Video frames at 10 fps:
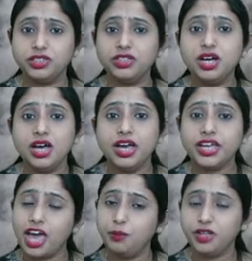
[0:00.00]
the
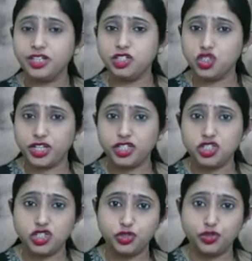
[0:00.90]
chemical
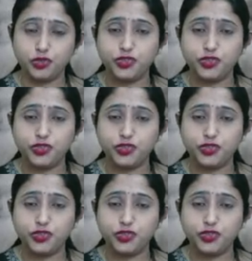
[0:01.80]
change too.